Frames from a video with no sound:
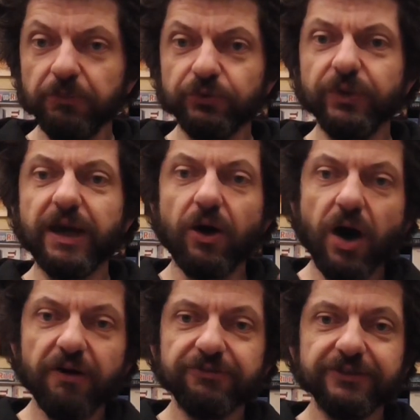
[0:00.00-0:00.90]
between how
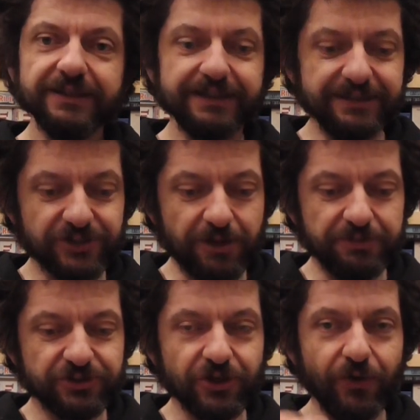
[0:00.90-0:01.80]
often the
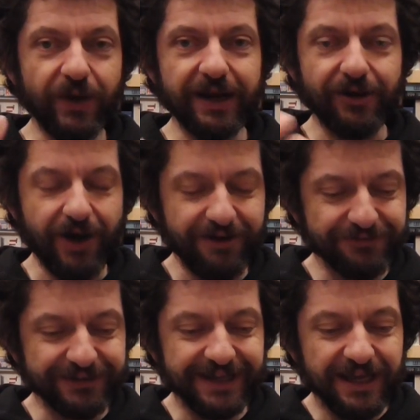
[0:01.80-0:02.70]
zombies go and how
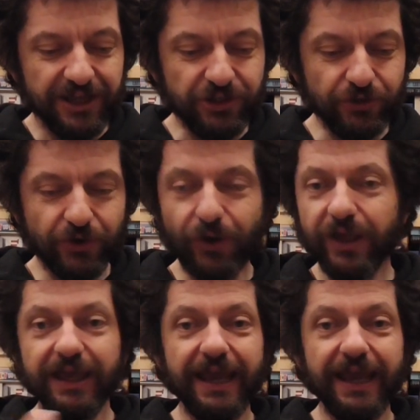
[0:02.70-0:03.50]
often you go.